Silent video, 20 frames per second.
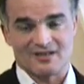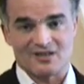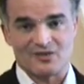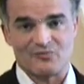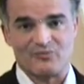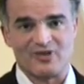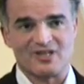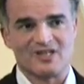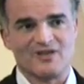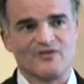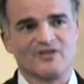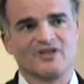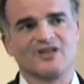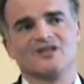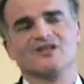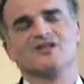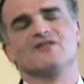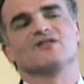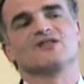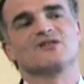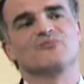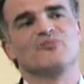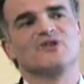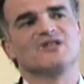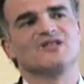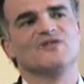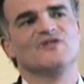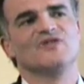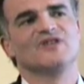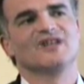
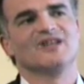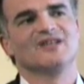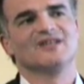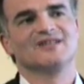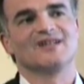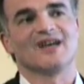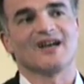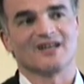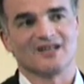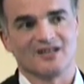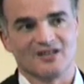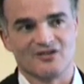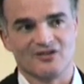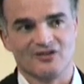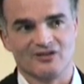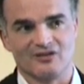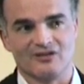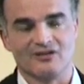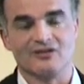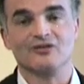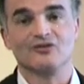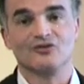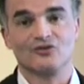specifically targeted